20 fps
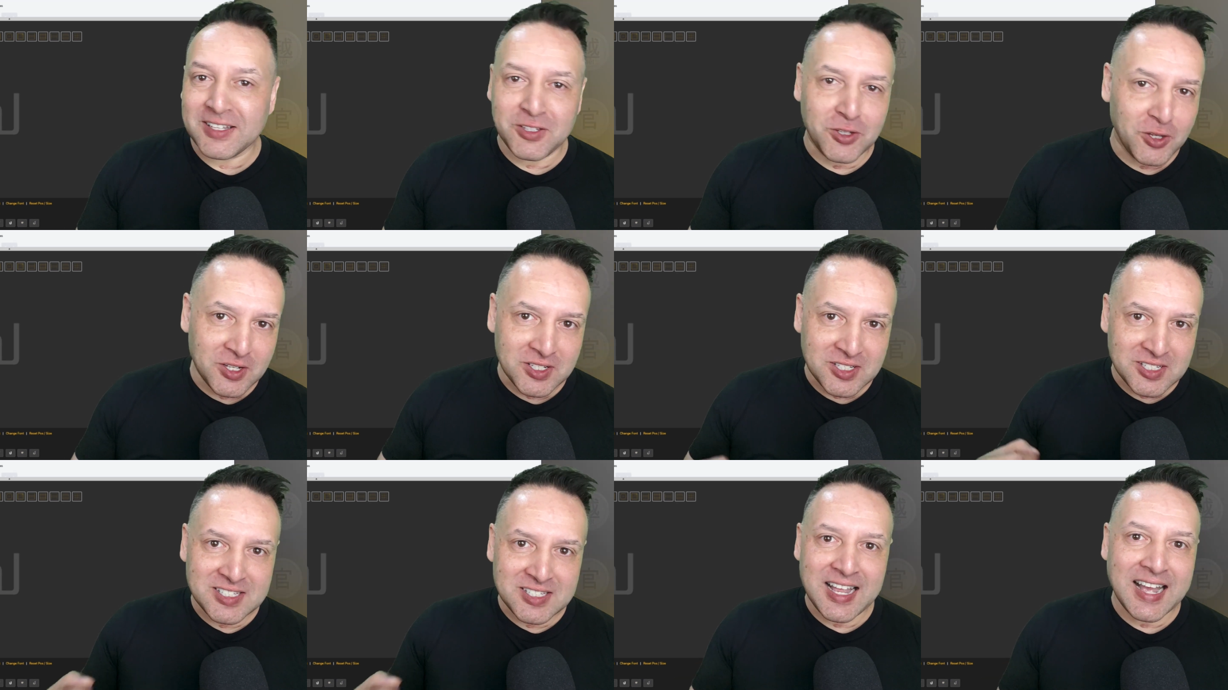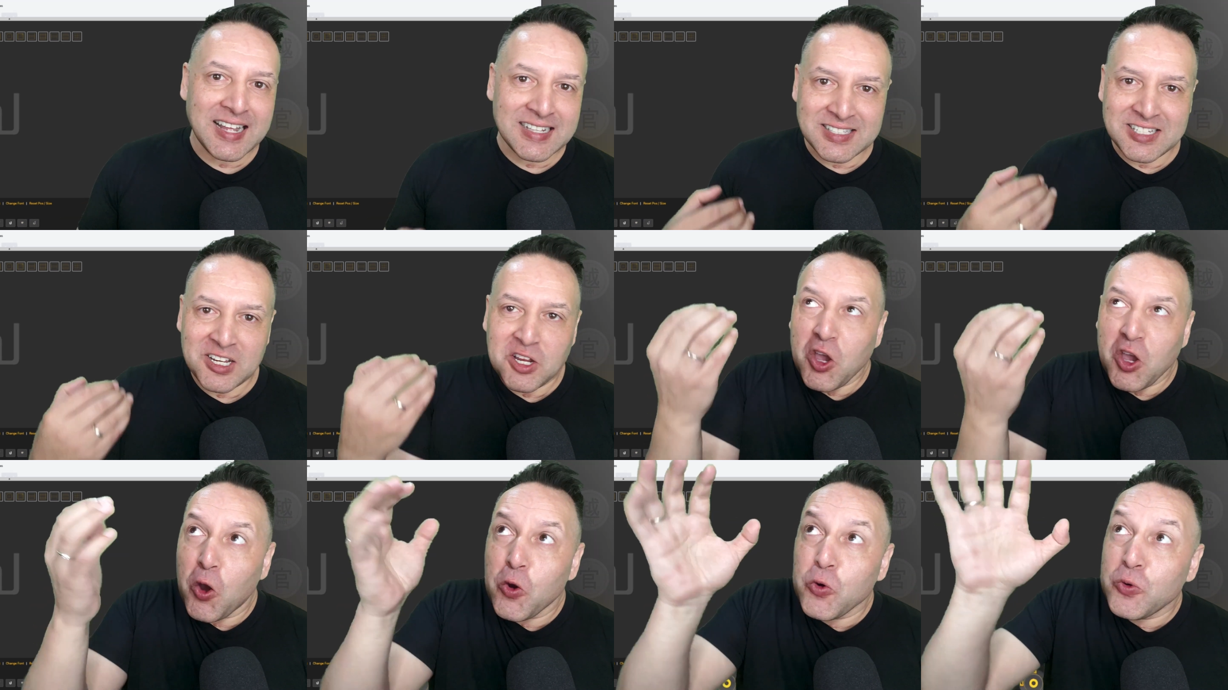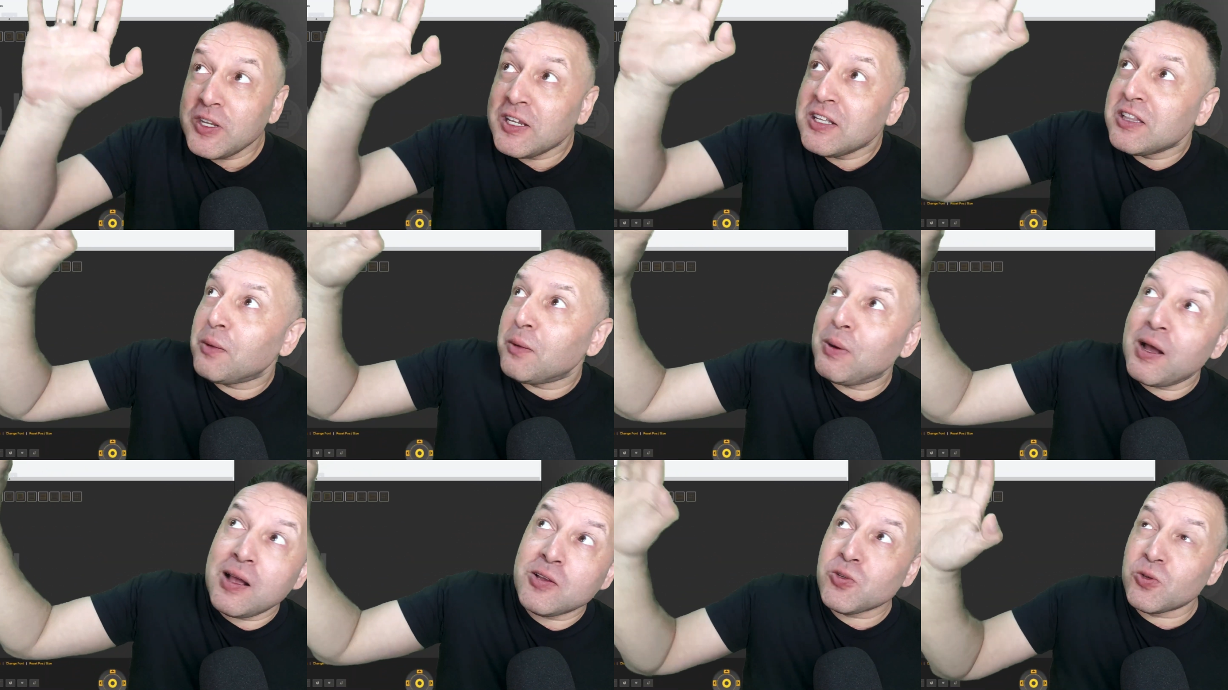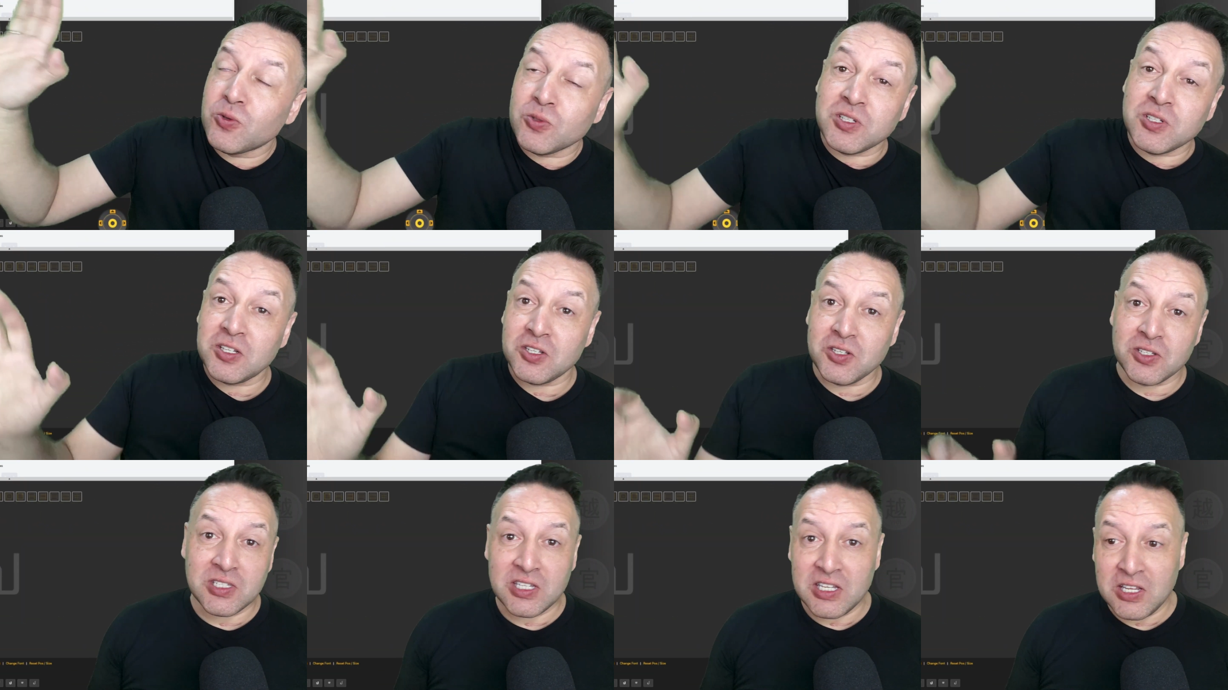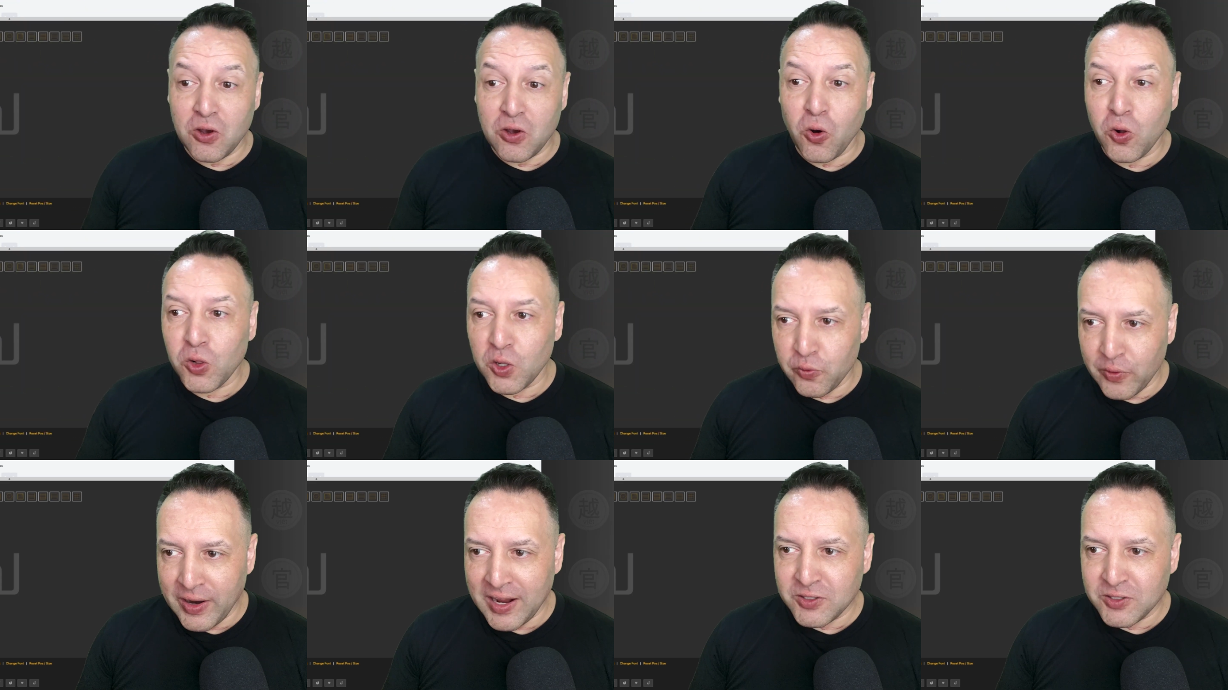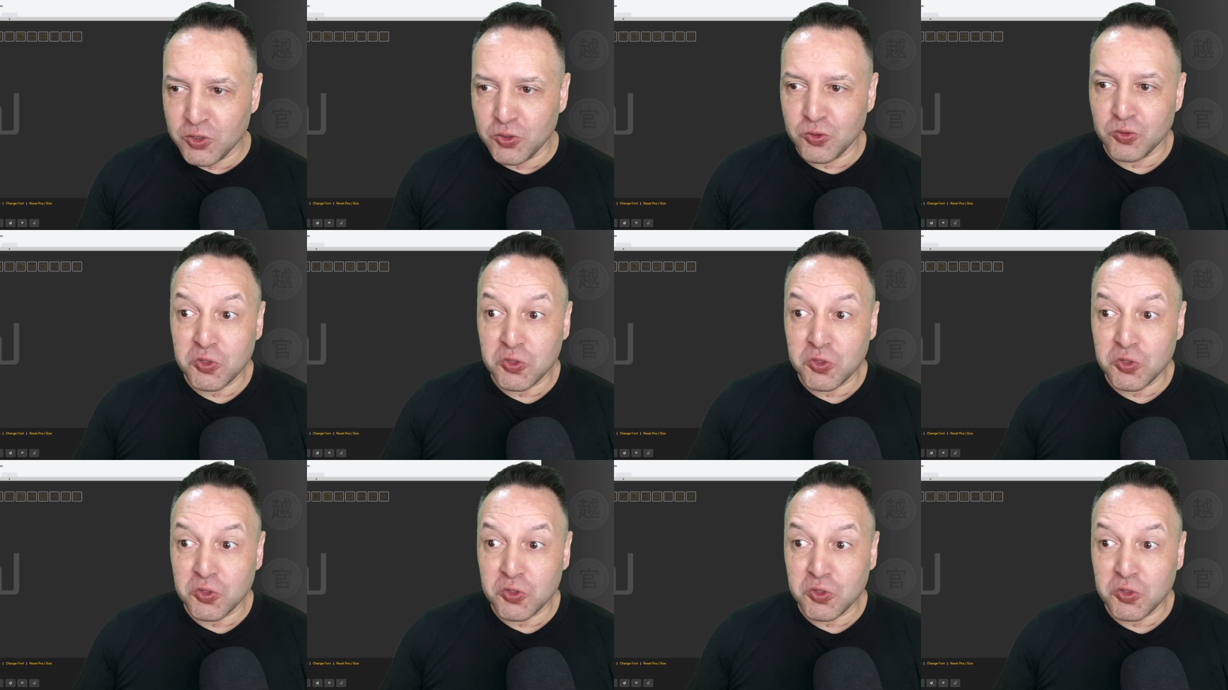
You can start decoding the puzzles that you see all around you.